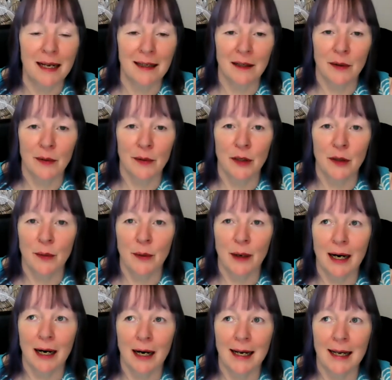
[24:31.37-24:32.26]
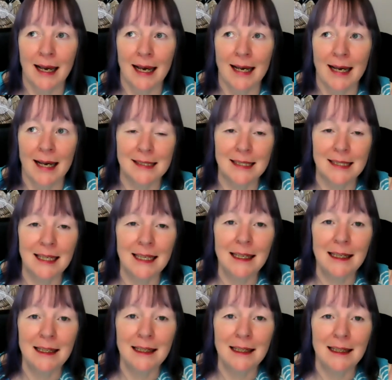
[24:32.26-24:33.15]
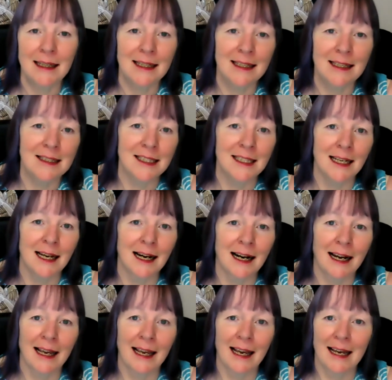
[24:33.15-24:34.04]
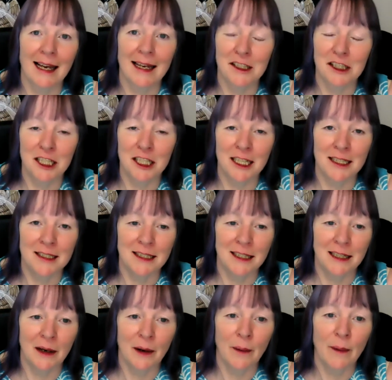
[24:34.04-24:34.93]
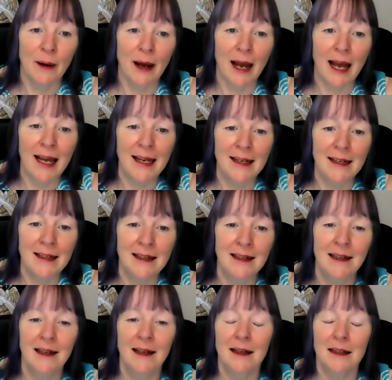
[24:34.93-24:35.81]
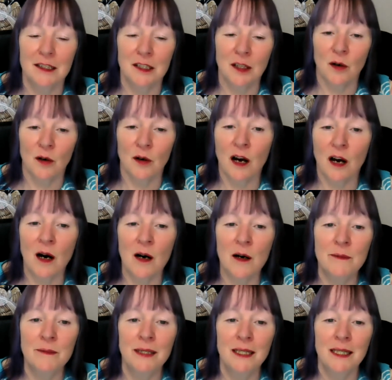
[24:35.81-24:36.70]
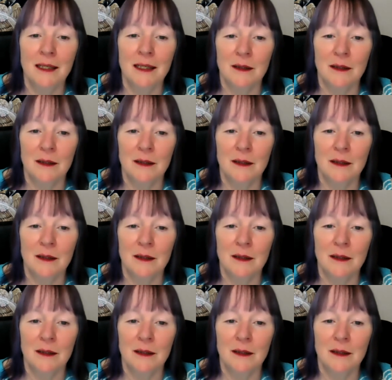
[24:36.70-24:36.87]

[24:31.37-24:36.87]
louiseedington.com.